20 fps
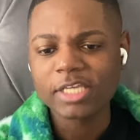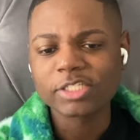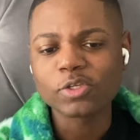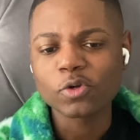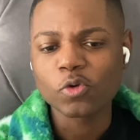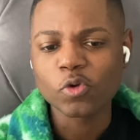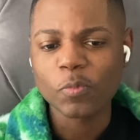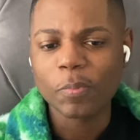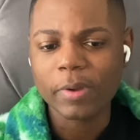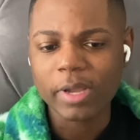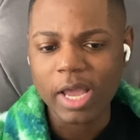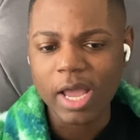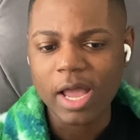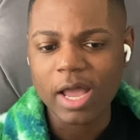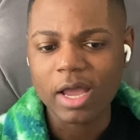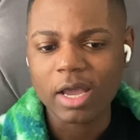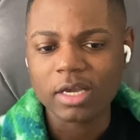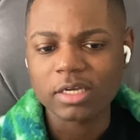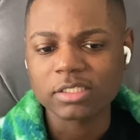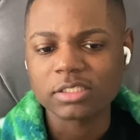a group of
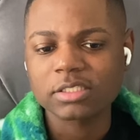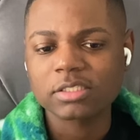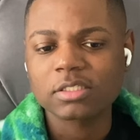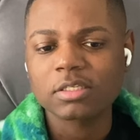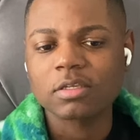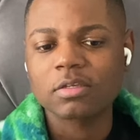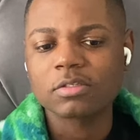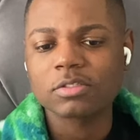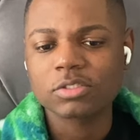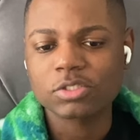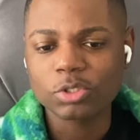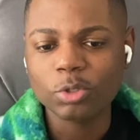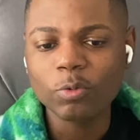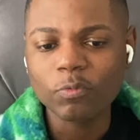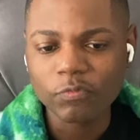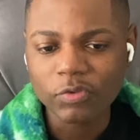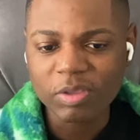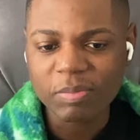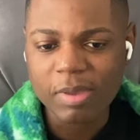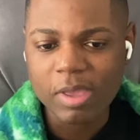guys, two
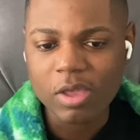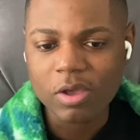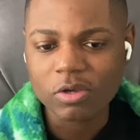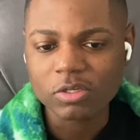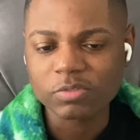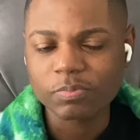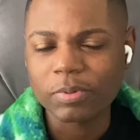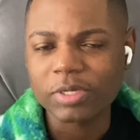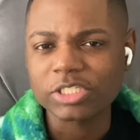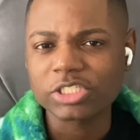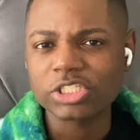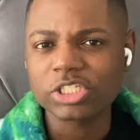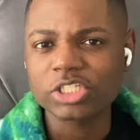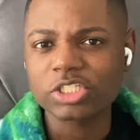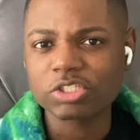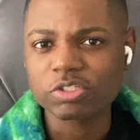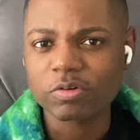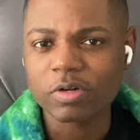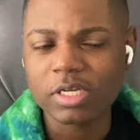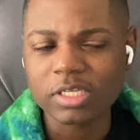females, but she
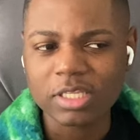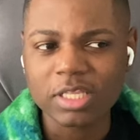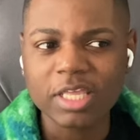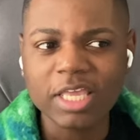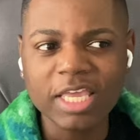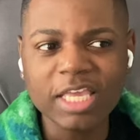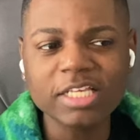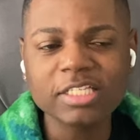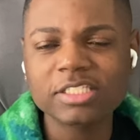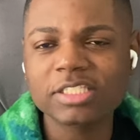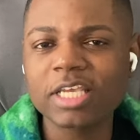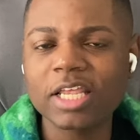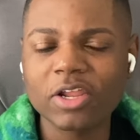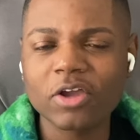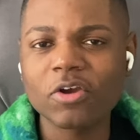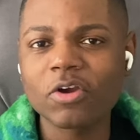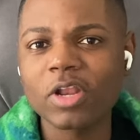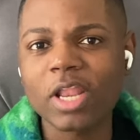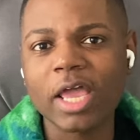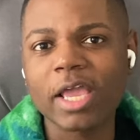trust. He's telling
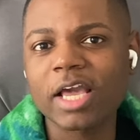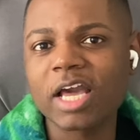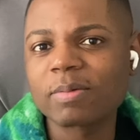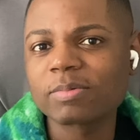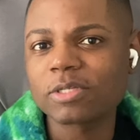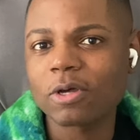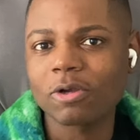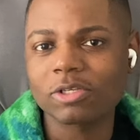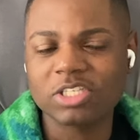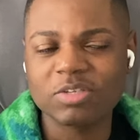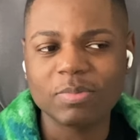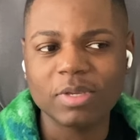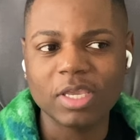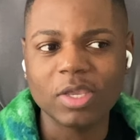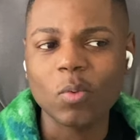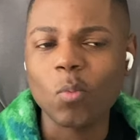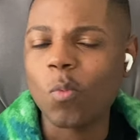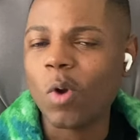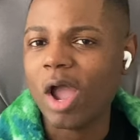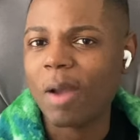her like, come talk to me.
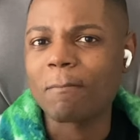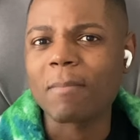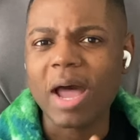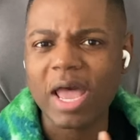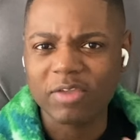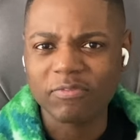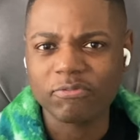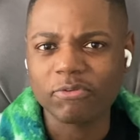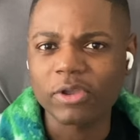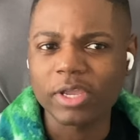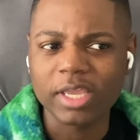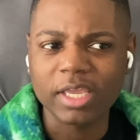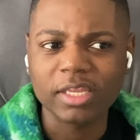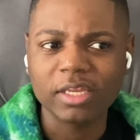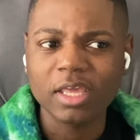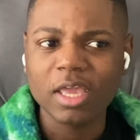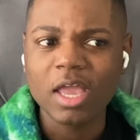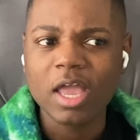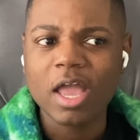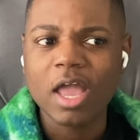While my friend.
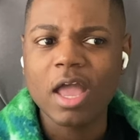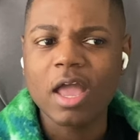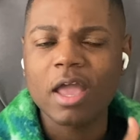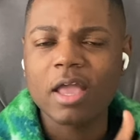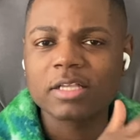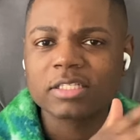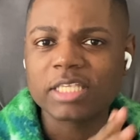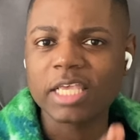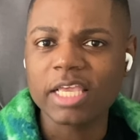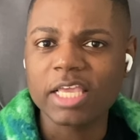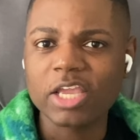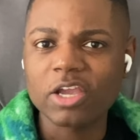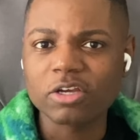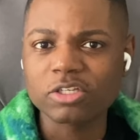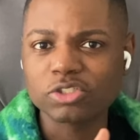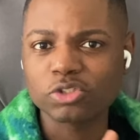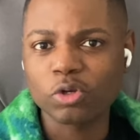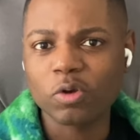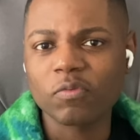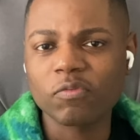Take care
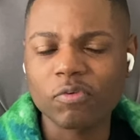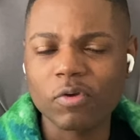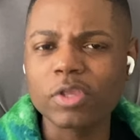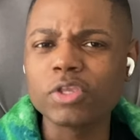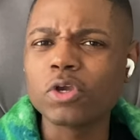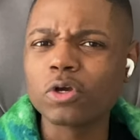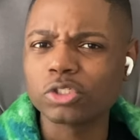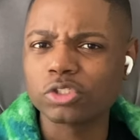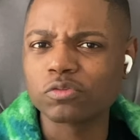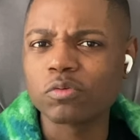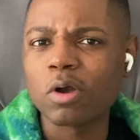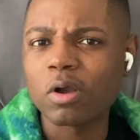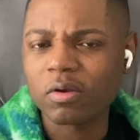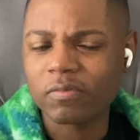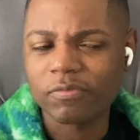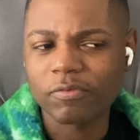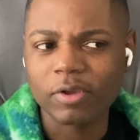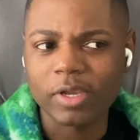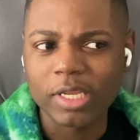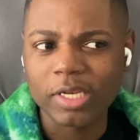of your friend, your drunk
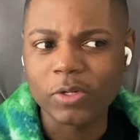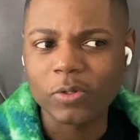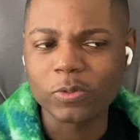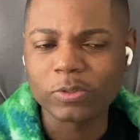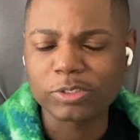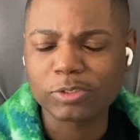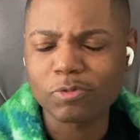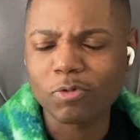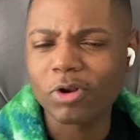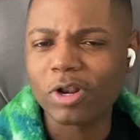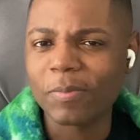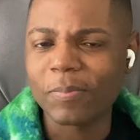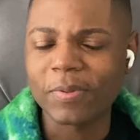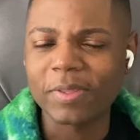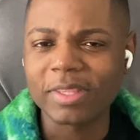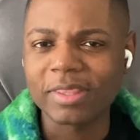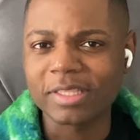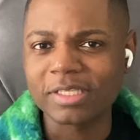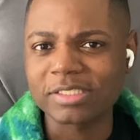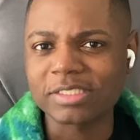friend who's throwing up
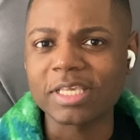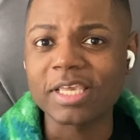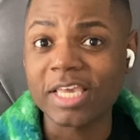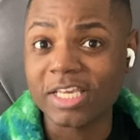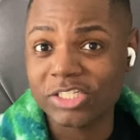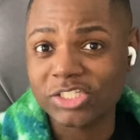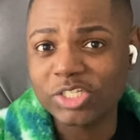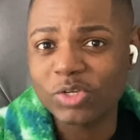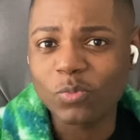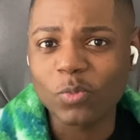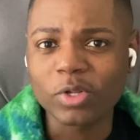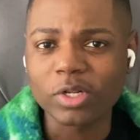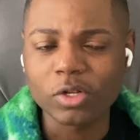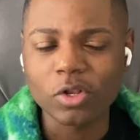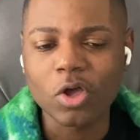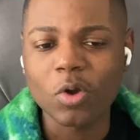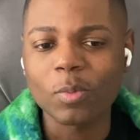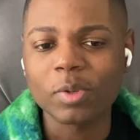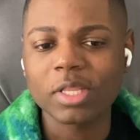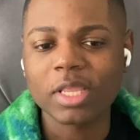in the sink, and she went
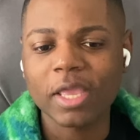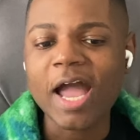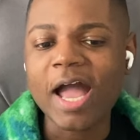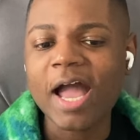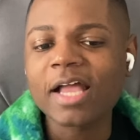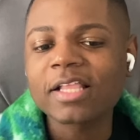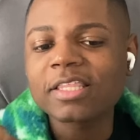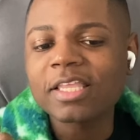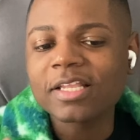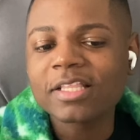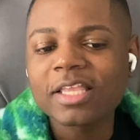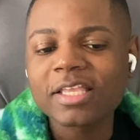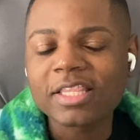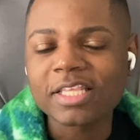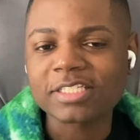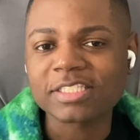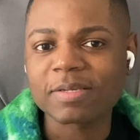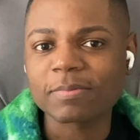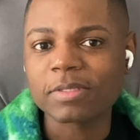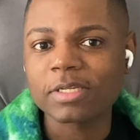along with that. I think that
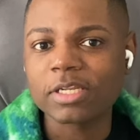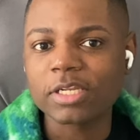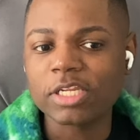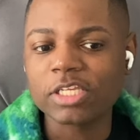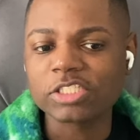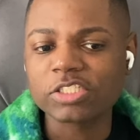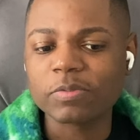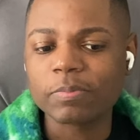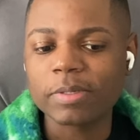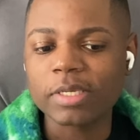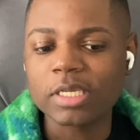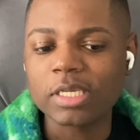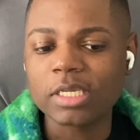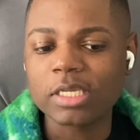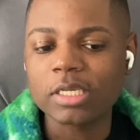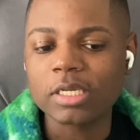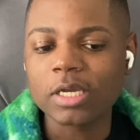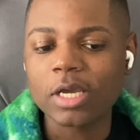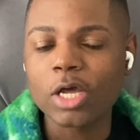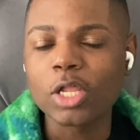that's something that needs to
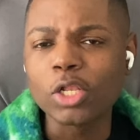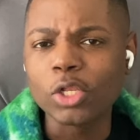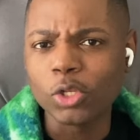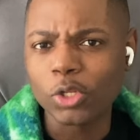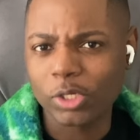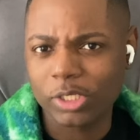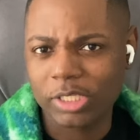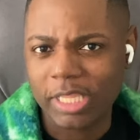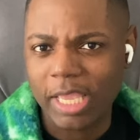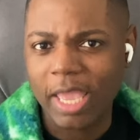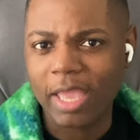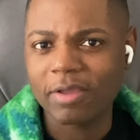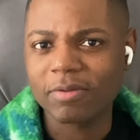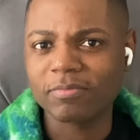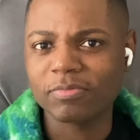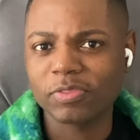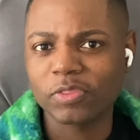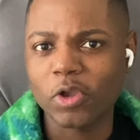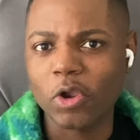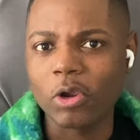be looked at
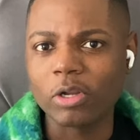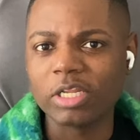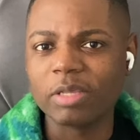thoroughly,